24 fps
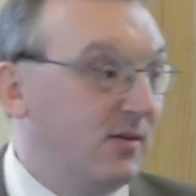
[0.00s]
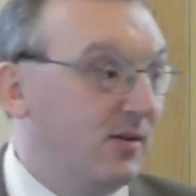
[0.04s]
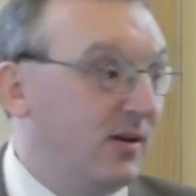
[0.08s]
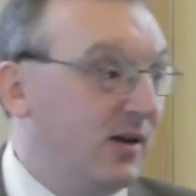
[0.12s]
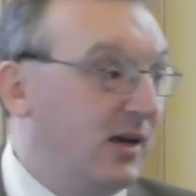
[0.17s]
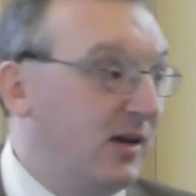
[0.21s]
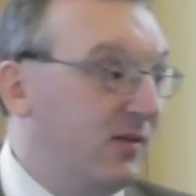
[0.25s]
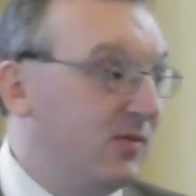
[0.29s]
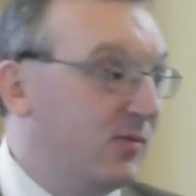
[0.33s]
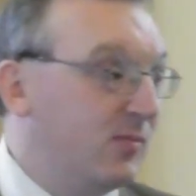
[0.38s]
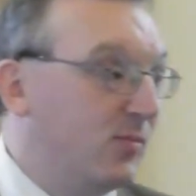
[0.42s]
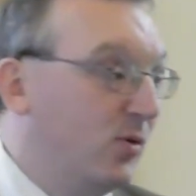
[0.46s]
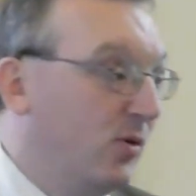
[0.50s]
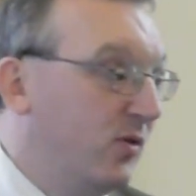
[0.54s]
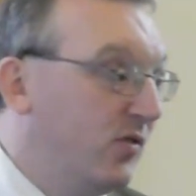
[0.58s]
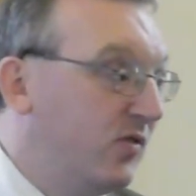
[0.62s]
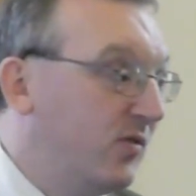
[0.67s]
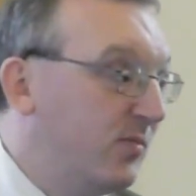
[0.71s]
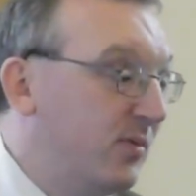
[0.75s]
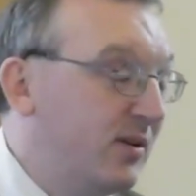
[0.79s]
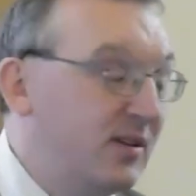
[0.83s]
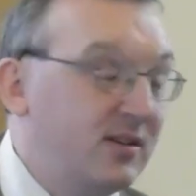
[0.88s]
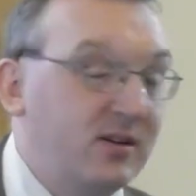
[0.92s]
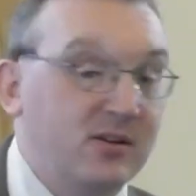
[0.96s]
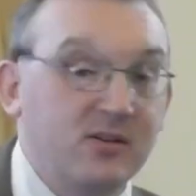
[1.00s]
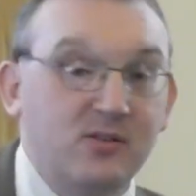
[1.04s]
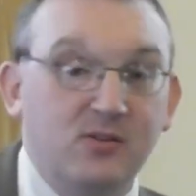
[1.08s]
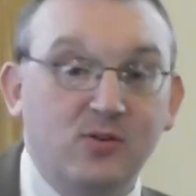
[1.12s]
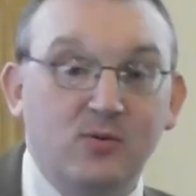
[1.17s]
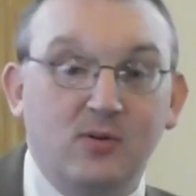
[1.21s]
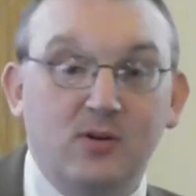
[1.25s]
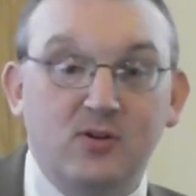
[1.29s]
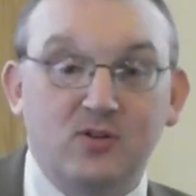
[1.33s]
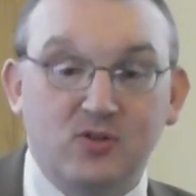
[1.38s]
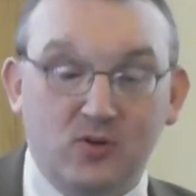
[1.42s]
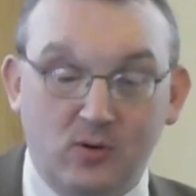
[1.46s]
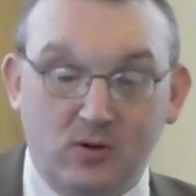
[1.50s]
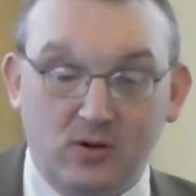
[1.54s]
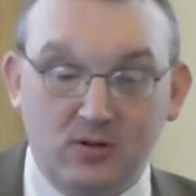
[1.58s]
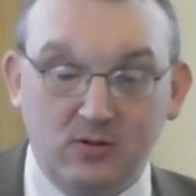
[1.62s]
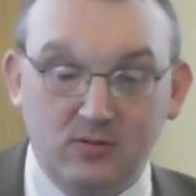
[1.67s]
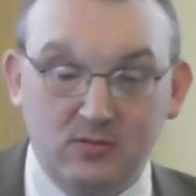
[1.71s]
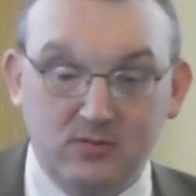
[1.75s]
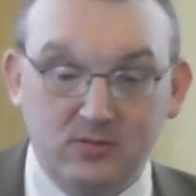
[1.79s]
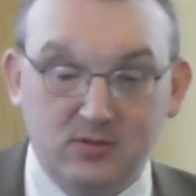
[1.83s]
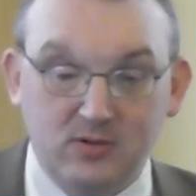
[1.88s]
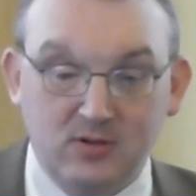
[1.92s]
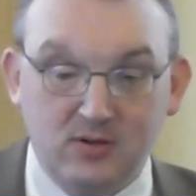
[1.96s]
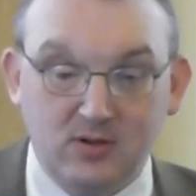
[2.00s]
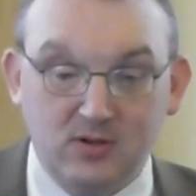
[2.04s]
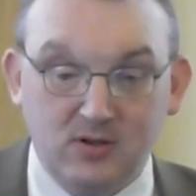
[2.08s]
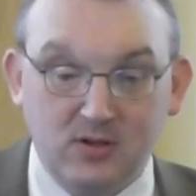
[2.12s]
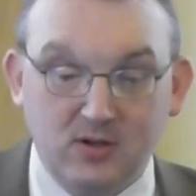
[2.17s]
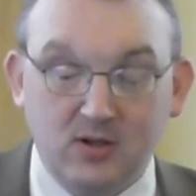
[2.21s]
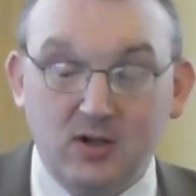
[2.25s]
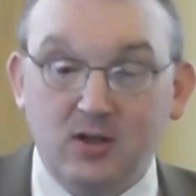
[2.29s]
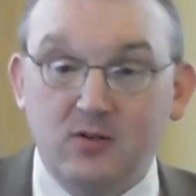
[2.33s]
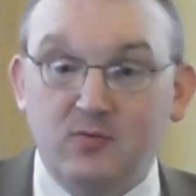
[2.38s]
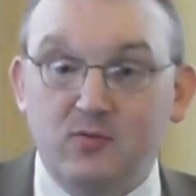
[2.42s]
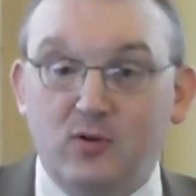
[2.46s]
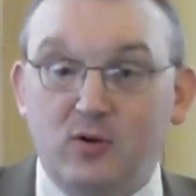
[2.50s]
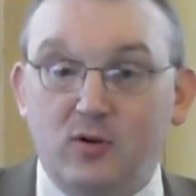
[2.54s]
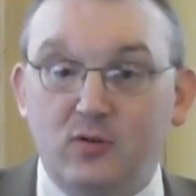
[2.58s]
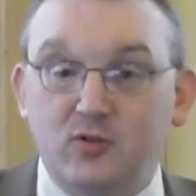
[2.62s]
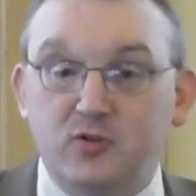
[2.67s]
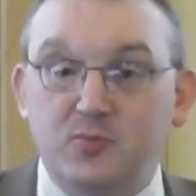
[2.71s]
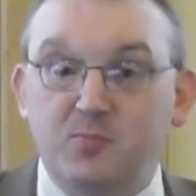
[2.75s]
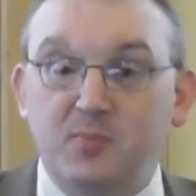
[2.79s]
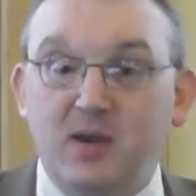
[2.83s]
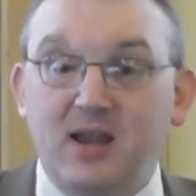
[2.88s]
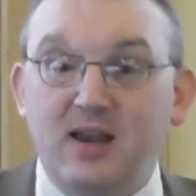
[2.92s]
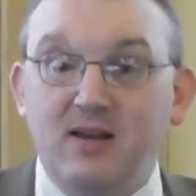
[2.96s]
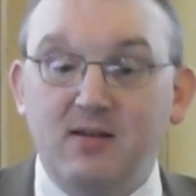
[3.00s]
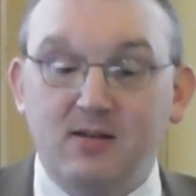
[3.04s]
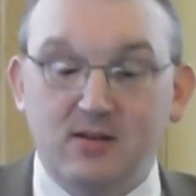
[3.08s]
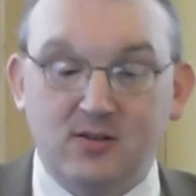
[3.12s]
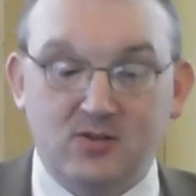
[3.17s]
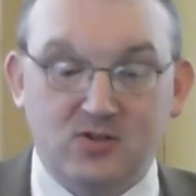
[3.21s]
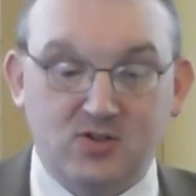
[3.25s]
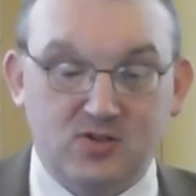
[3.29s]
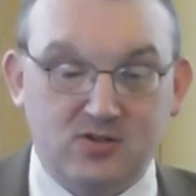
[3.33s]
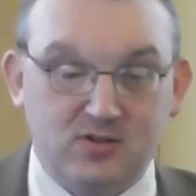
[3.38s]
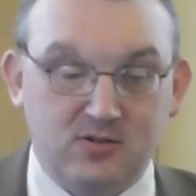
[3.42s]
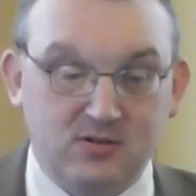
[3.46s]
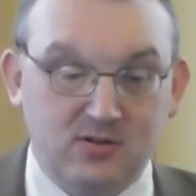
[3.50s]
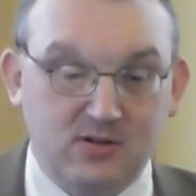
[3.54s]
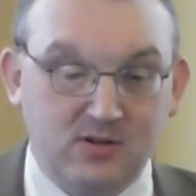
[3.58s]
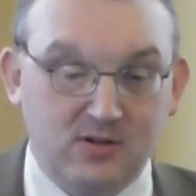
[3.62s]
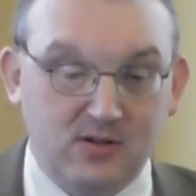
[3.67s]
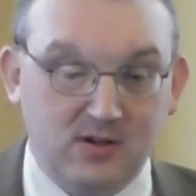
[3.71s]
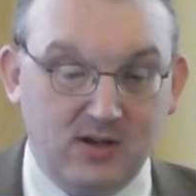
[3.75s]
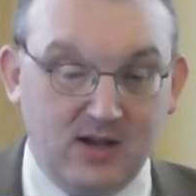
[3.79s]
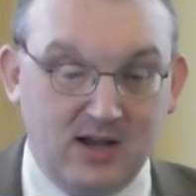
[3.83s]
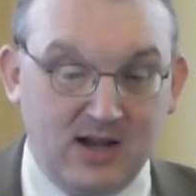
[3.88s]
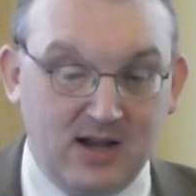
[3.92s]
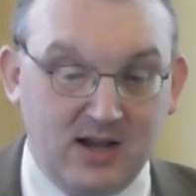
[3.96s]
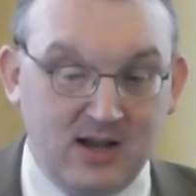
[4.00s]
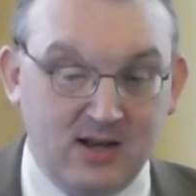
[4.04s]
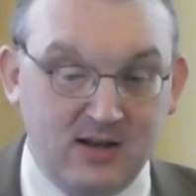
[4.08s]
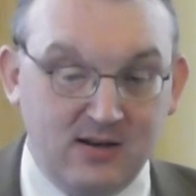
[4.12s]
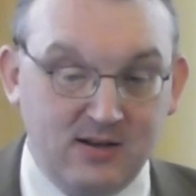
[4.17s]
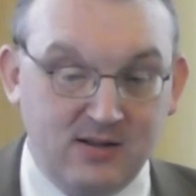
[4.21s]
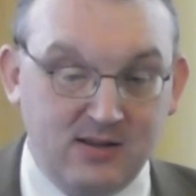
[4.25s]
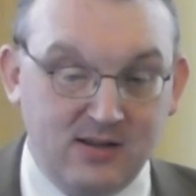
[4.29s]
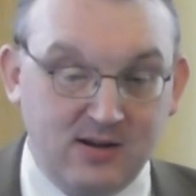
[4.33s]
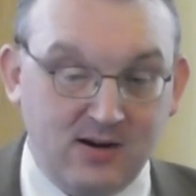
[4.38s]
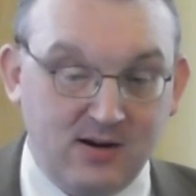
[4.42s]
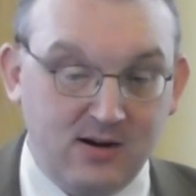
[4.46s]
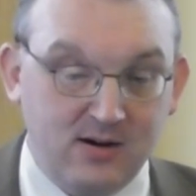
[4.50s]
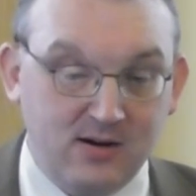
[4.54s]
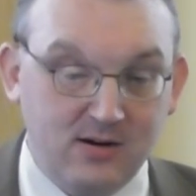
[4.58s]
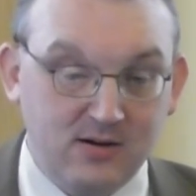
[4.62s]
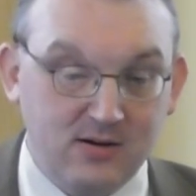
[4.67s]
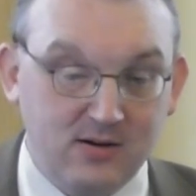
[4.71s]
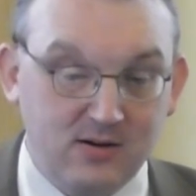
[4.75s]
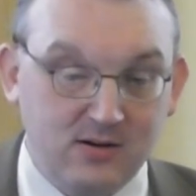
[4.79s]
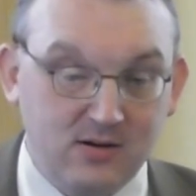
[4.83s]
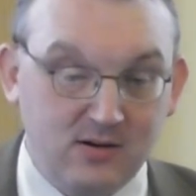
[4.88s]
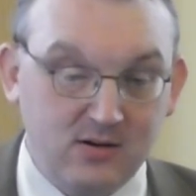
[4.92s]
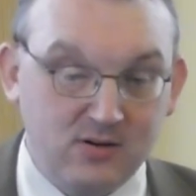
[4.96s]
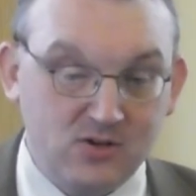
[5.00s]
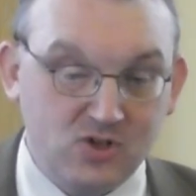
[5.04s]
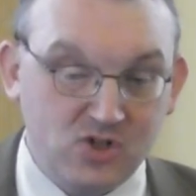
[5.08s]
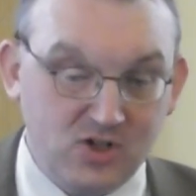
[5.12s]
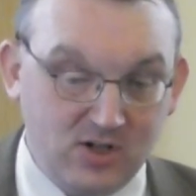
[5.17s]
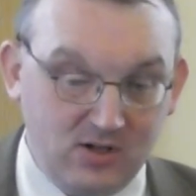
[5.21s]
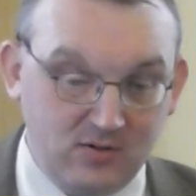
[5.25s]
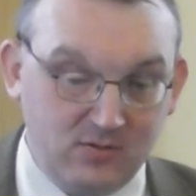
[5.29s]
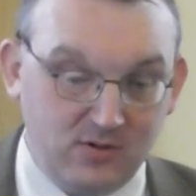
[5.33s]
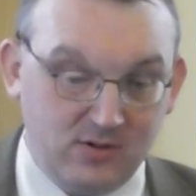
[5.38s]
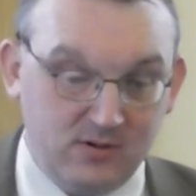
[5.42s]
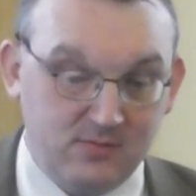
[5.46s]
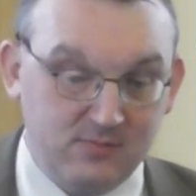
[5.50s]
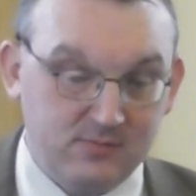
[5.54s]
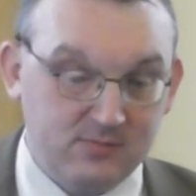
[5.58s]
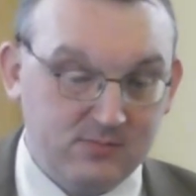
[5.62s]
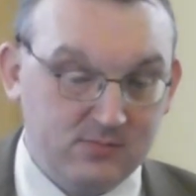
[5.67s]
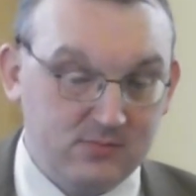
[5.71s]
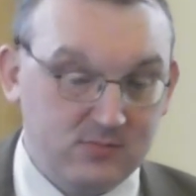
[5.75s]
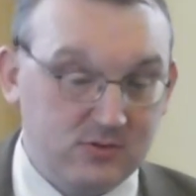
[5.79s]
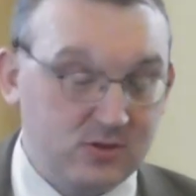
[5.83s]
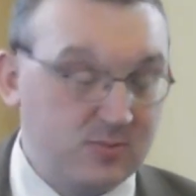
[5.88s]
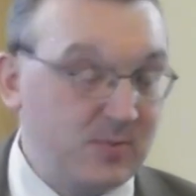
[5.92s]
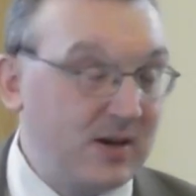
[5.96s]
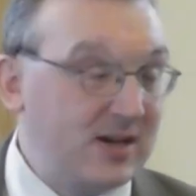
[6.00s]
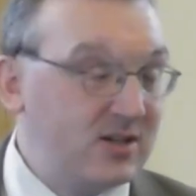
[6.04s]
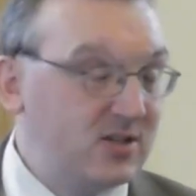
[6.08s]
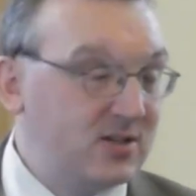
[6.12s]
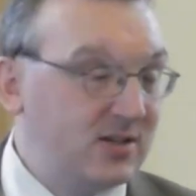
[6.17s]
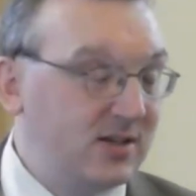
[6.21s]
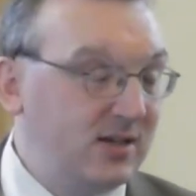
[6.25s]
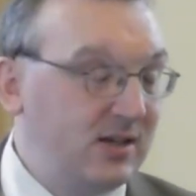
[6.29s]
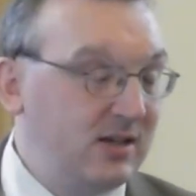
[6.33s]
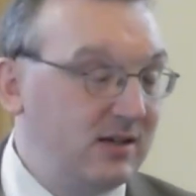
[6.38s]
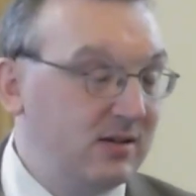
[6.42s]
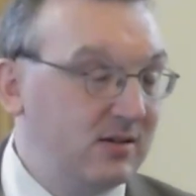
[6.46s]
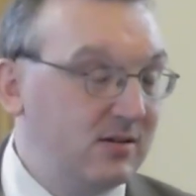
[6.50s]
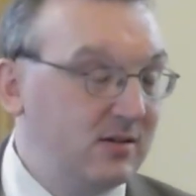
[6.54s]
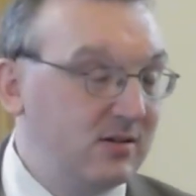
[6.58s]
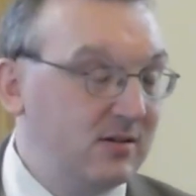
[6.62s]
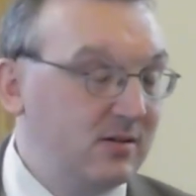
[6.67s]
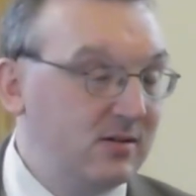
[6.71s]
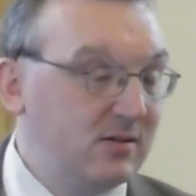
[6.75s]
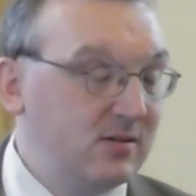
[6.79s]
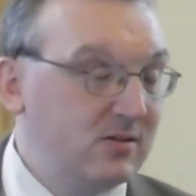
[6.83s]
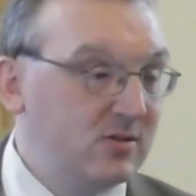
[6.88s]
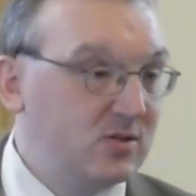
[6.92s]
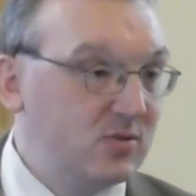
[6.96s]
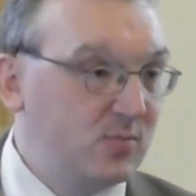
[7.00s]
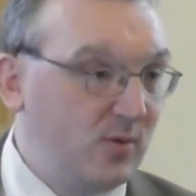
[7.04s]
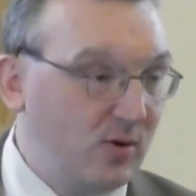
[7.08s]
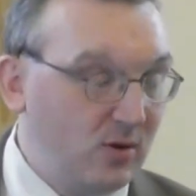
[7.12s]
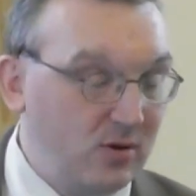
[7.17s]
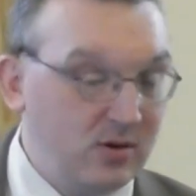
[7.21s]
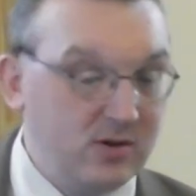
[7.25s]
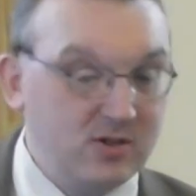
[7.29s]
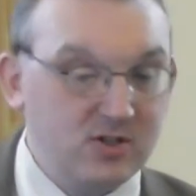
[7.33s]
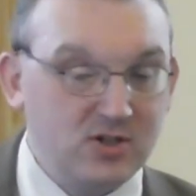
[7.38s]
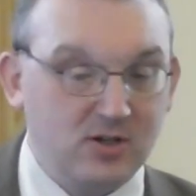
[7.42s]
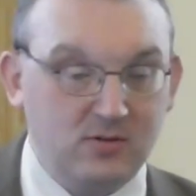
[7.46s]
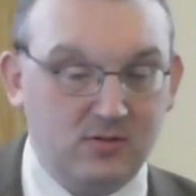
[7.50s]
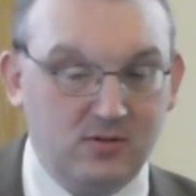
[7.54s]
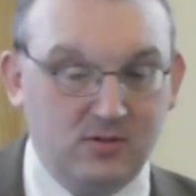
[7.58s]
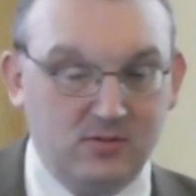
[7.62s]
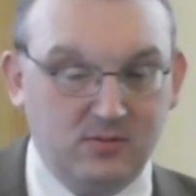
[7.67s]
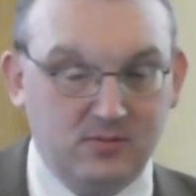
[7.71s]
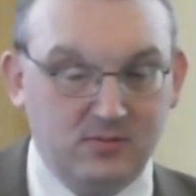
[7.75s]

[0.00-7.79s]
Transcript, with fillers: even more familiar to us all, involves parents and their children, especially smaller children.